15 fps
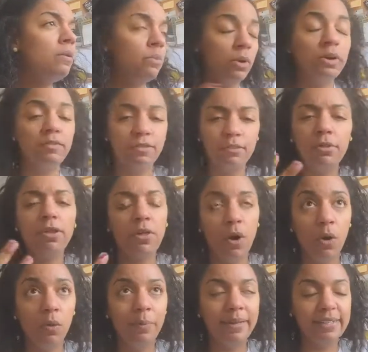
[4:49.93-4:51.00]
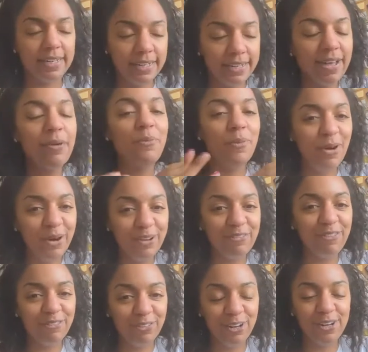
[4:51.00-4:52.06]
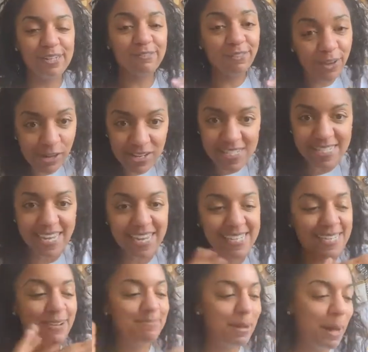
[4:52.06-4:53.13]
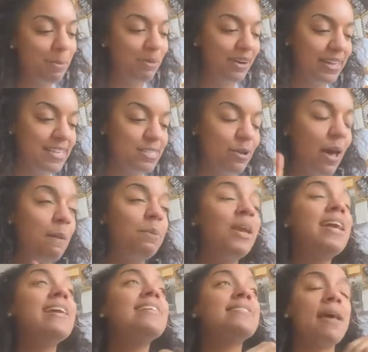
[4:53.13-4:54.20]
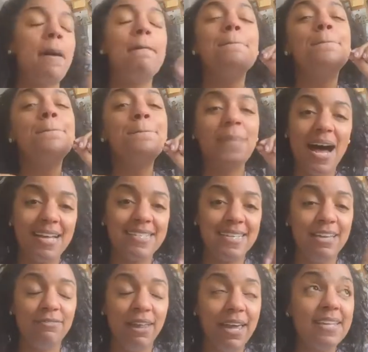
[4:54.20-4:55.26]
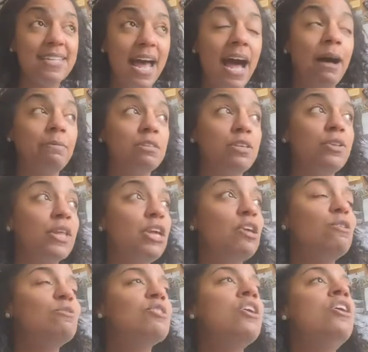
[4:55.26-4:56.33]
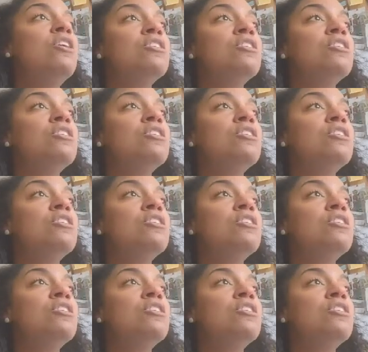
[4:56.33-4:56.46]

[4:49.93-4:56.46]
One of the floors. Floor 6 on Barbarelli Square. But it is a massive. Like, it's absolutely huge.